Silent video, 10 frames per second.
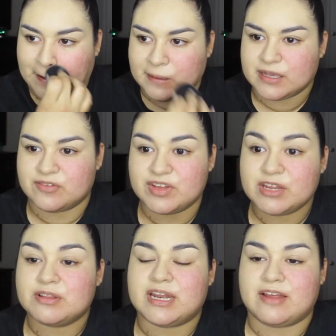like a
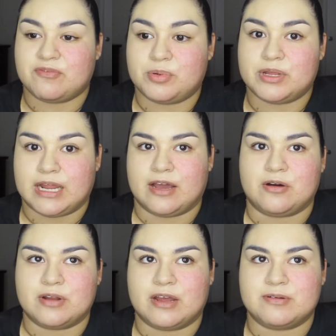video that I've put
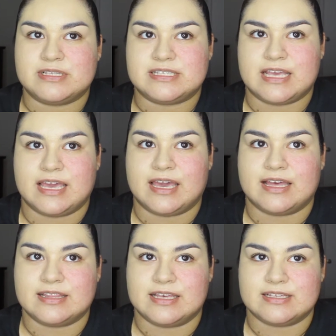out, I would say
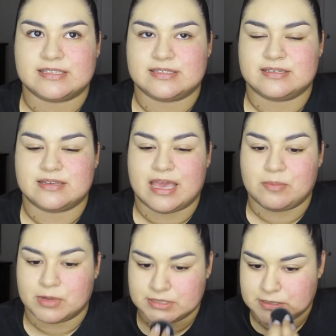at least 8
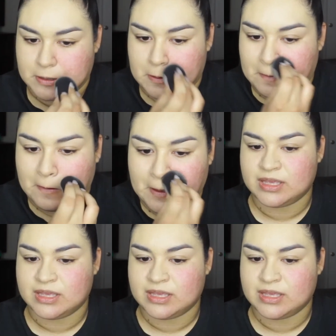months ago.